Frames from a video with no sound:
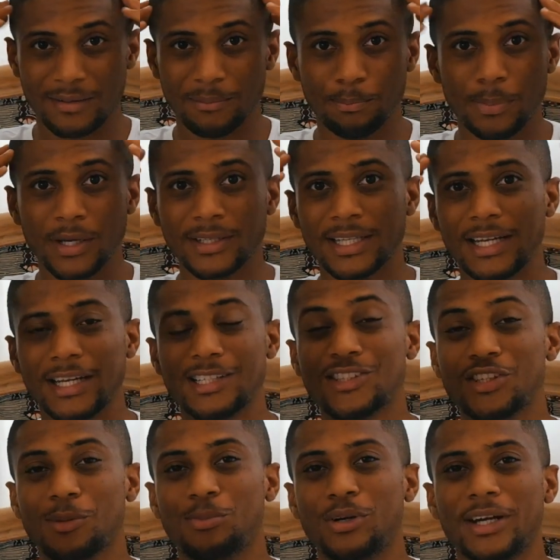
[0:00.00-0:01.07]
burn that
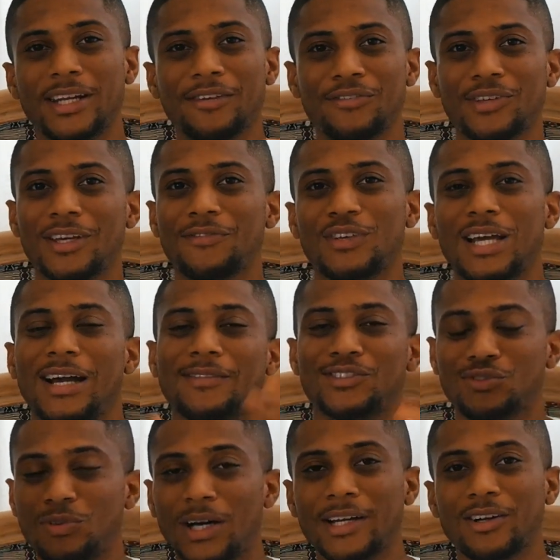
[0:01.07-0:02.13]
into your brain if you have
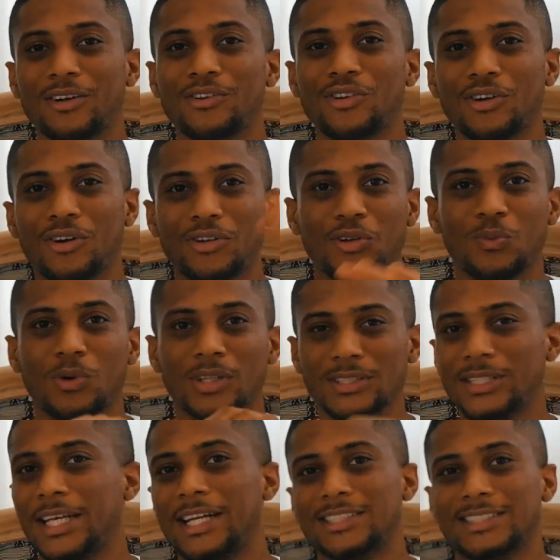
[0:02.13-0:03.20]
to, write it on your wall,
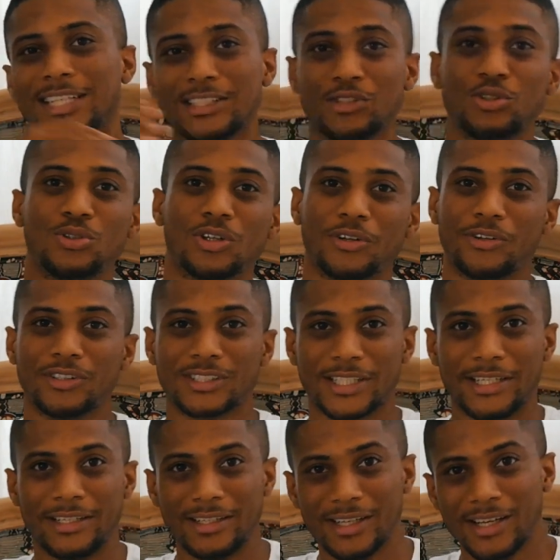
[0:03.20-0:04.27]
get it tattooed on your
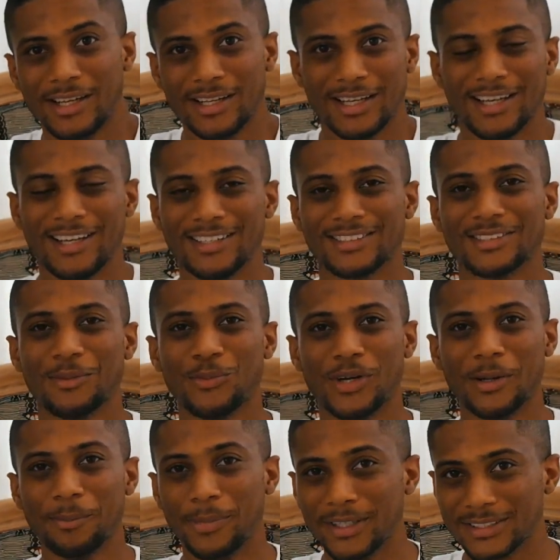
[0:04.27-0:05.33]
skin
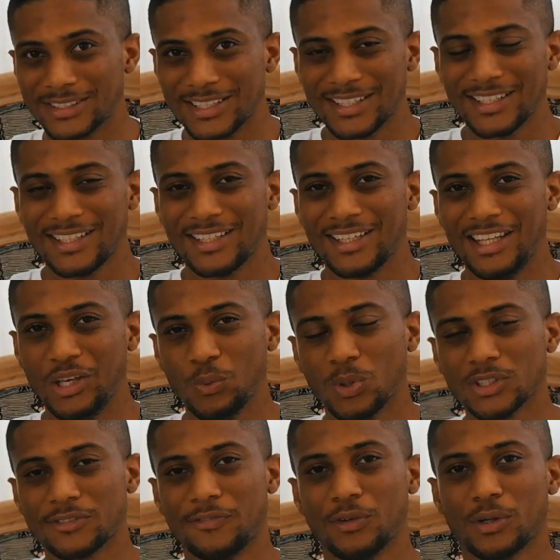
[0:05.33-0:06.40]
somewhere. But you
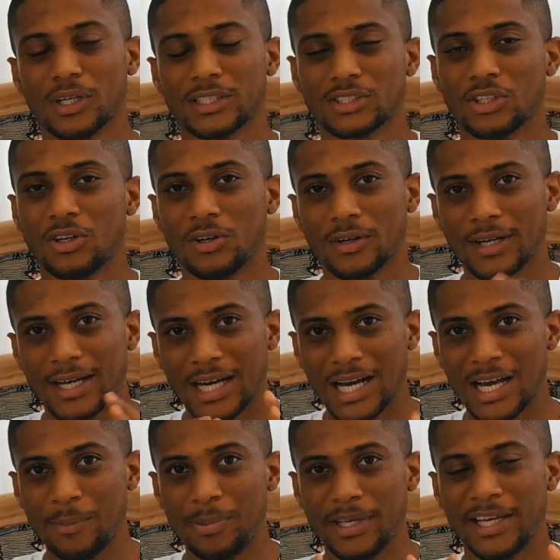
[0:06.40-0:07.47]
want to focus on
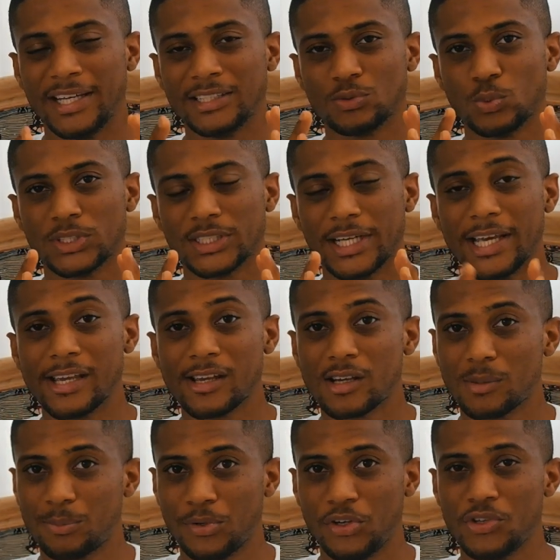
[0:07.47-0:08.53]
IPAs, which are
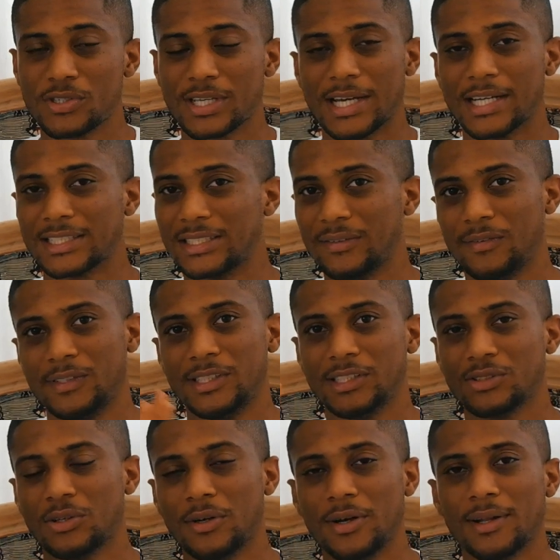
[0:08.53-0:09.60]
income producing activities,
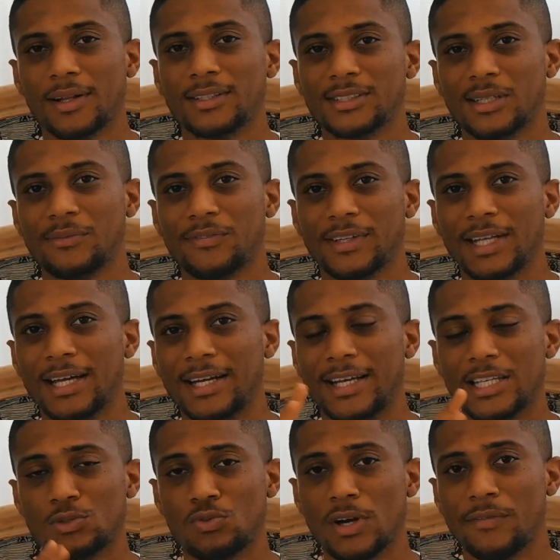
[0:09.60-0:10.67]
or another term for that
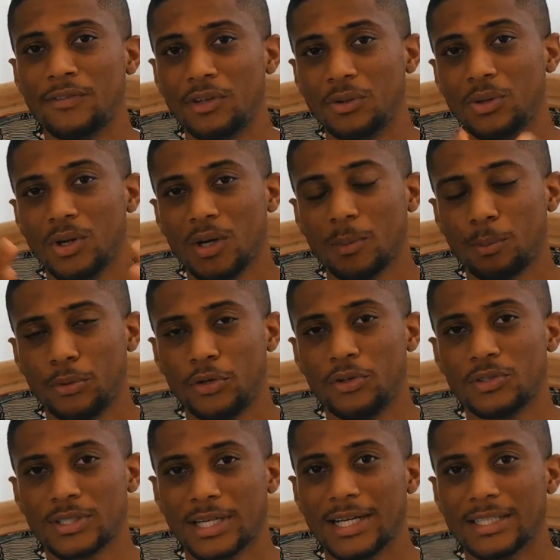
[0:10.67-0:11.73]
is revenue
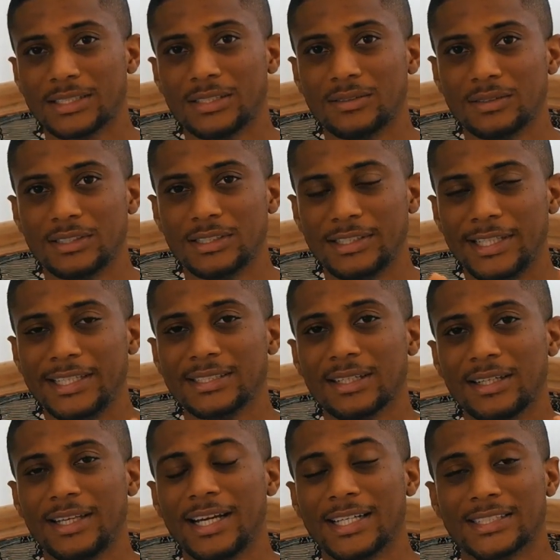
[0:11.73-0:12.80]
producing activities. These are
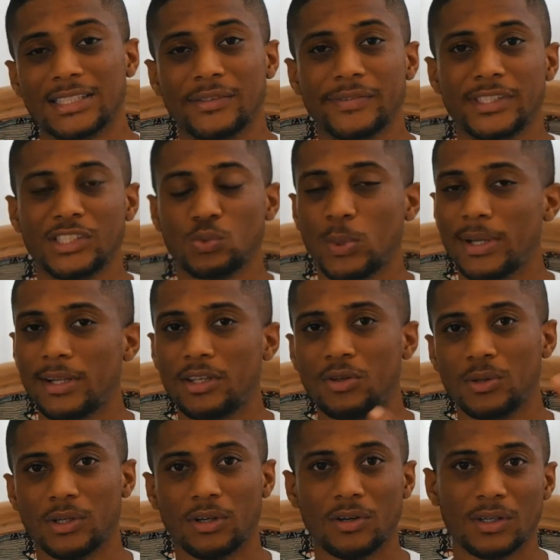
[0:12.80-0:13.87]
the activities, whether
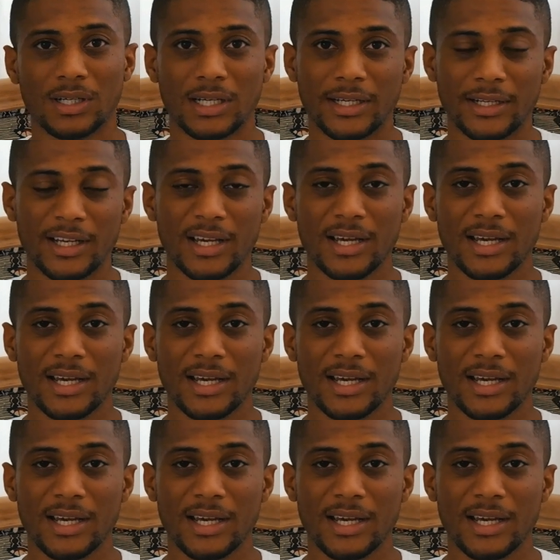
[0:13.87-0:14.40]
you're an online